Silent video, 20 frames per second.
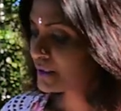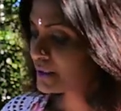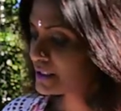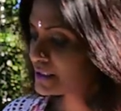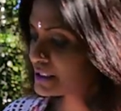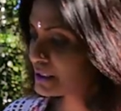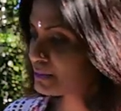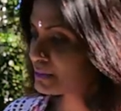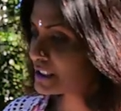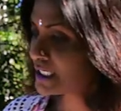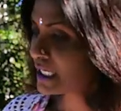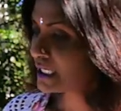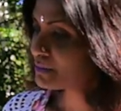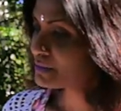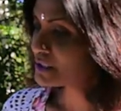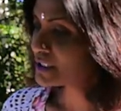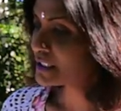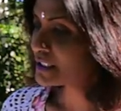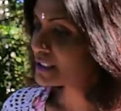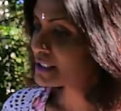
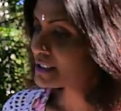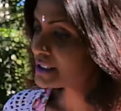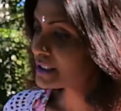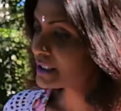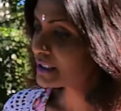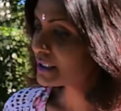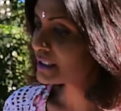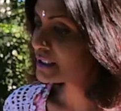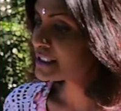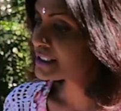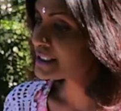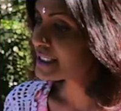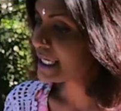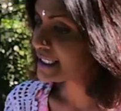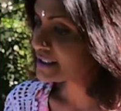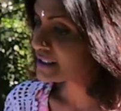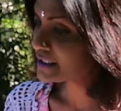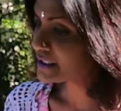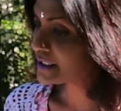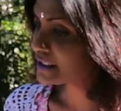Sometimes it is a
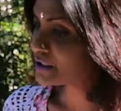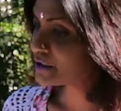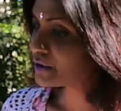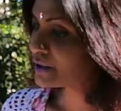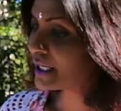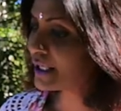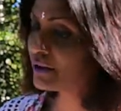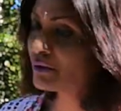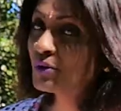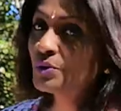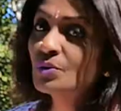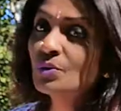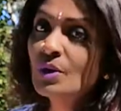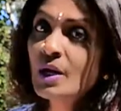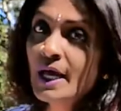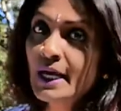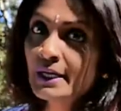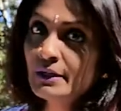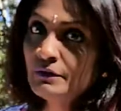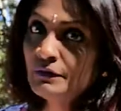necessity to get through
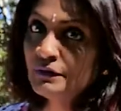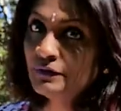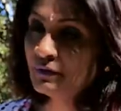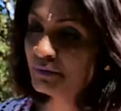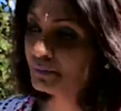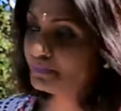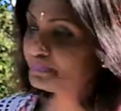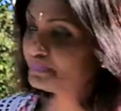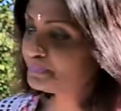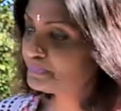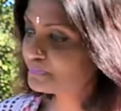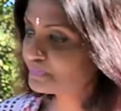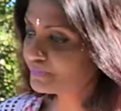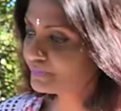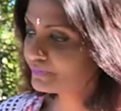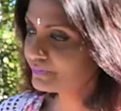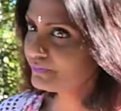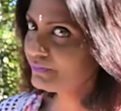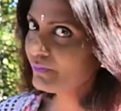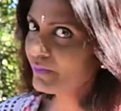life,
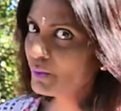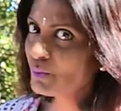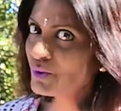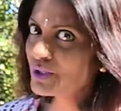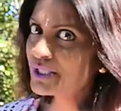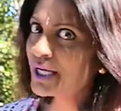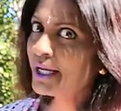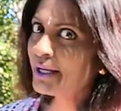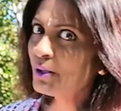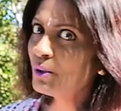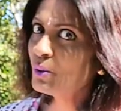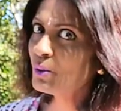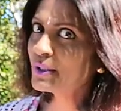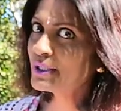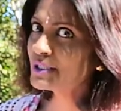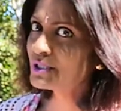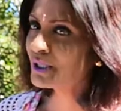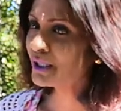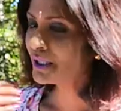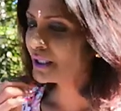which I
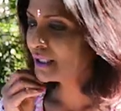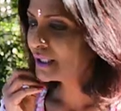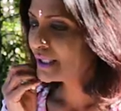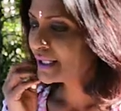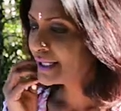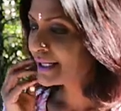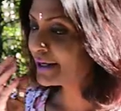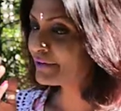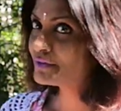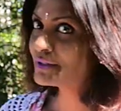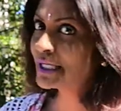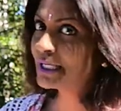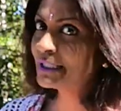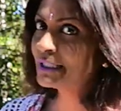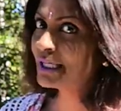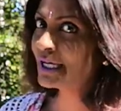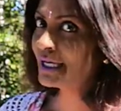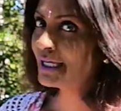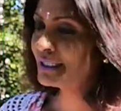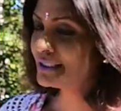always have done
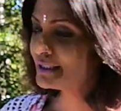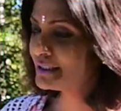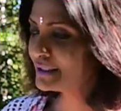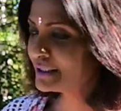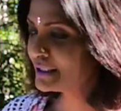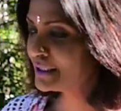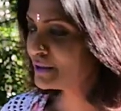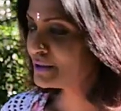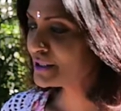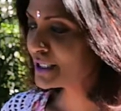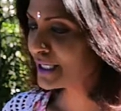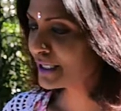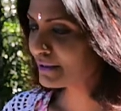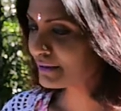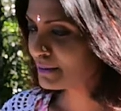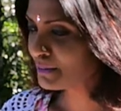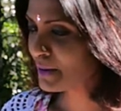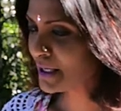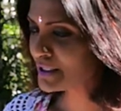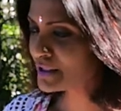that, take
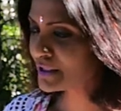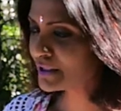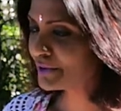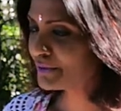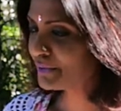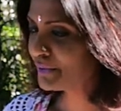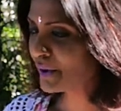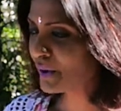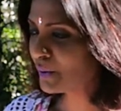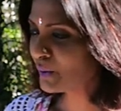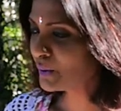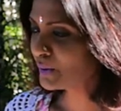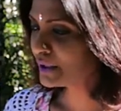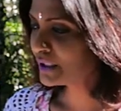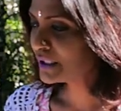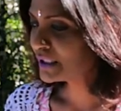the masculine role.